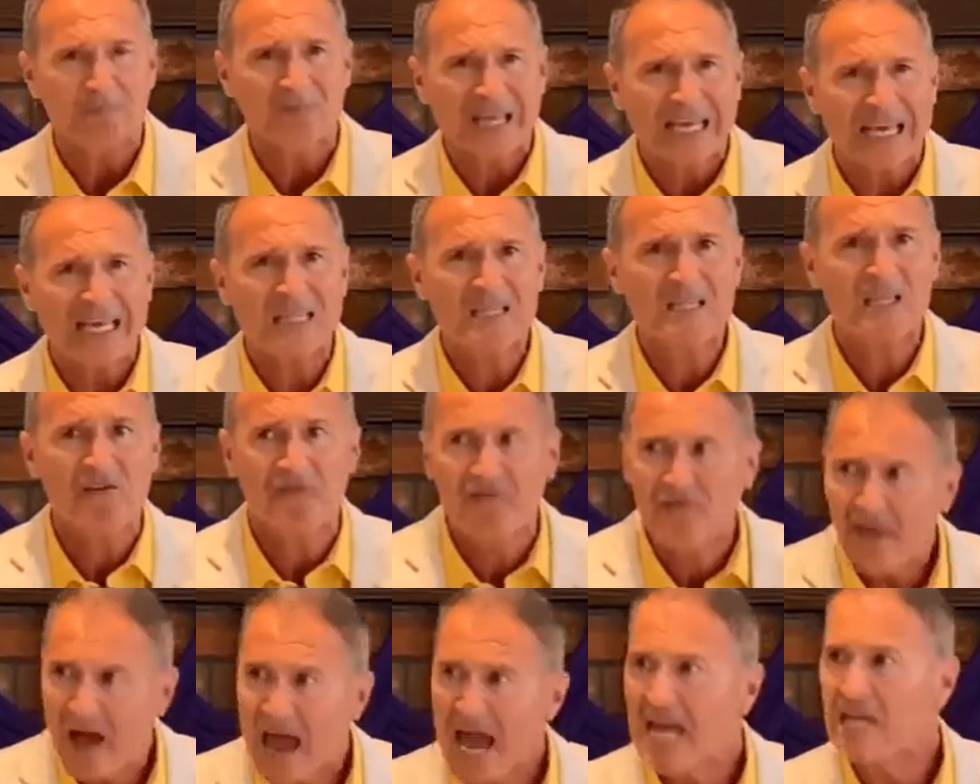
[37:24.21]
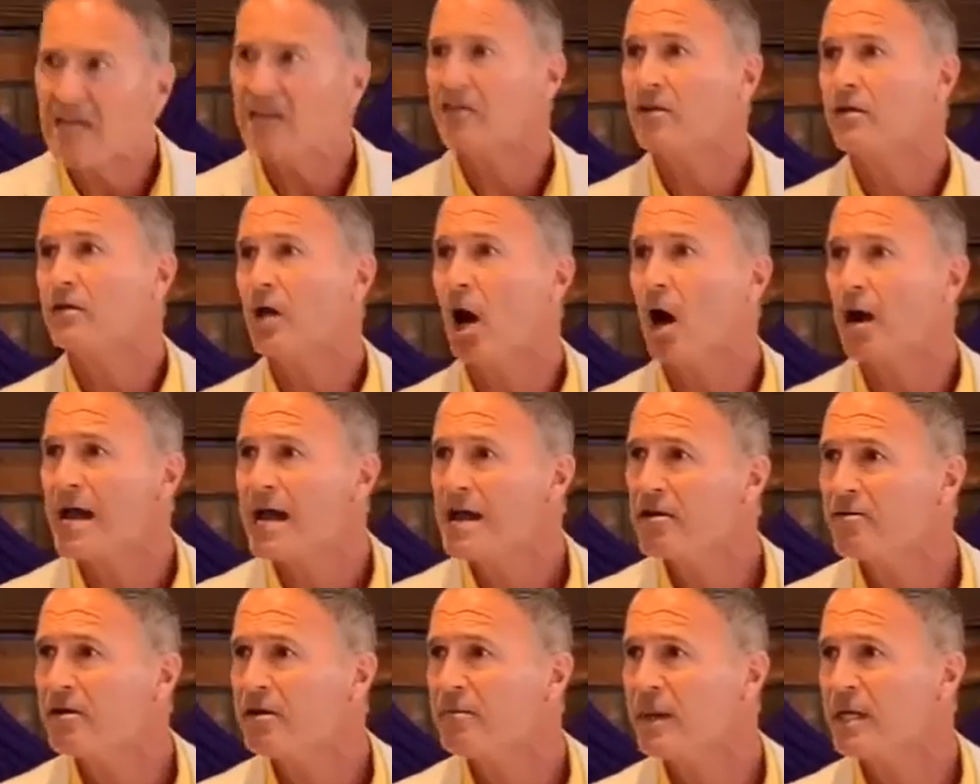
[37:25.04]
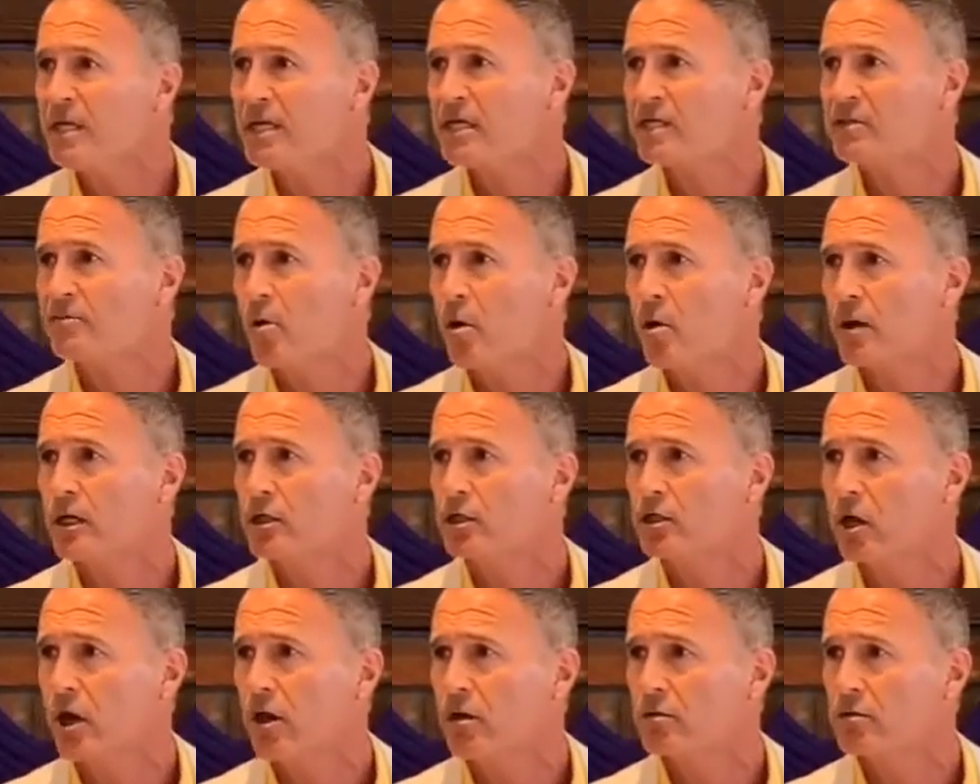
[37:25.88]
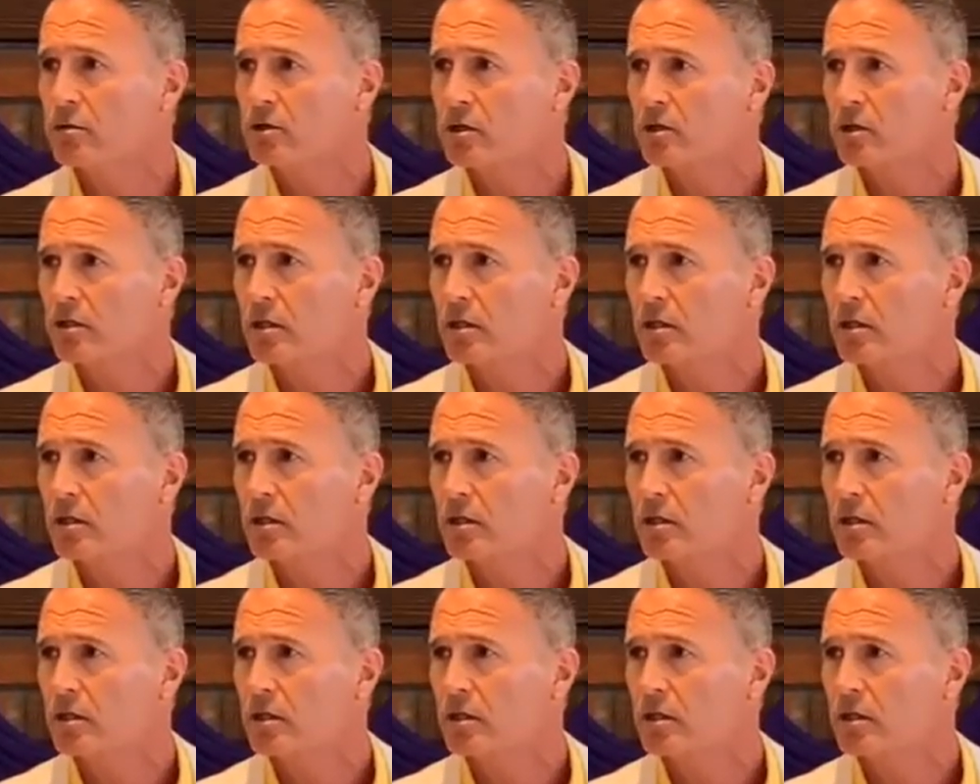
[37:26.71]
in the faith. Y'all hearing me this morning, church?